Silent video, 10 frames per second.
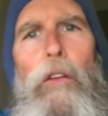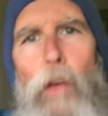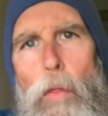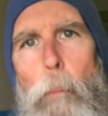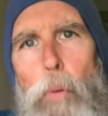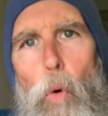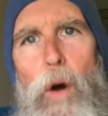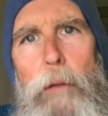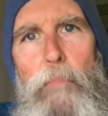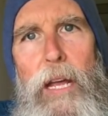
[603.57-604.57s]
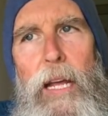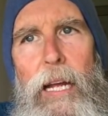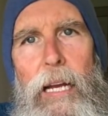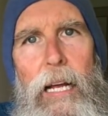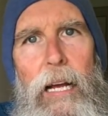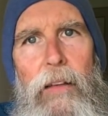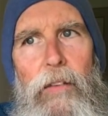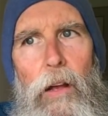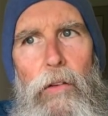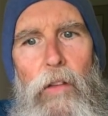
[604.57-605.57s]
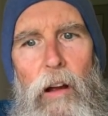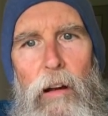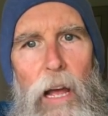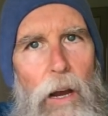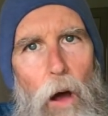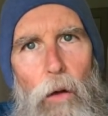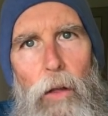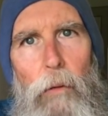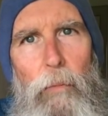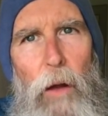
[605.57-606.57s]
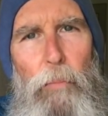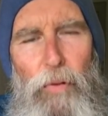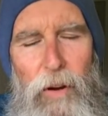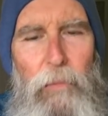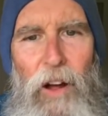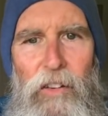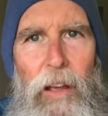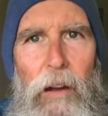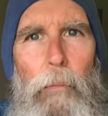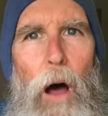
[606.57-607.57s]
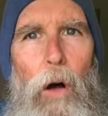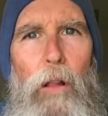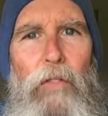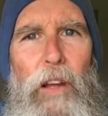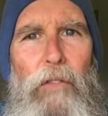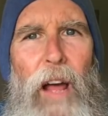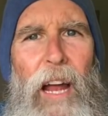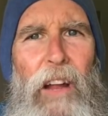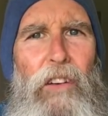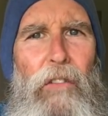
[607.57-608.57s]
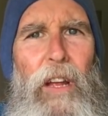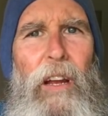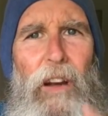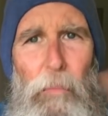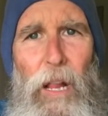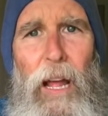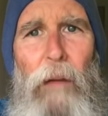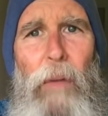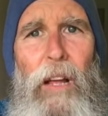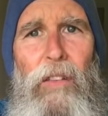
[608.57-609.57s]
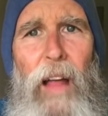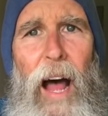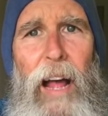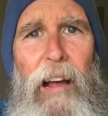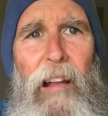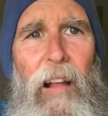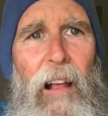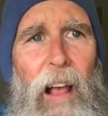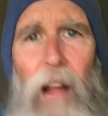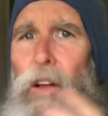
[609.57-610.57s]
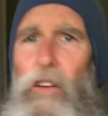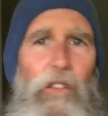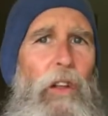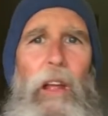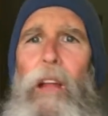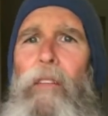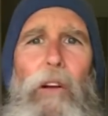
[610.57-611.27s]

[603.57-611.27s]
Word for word: So the point being is, is they're getting all the, they're pretty much getting all of the advantage of eating a plant-based diet and they're just they,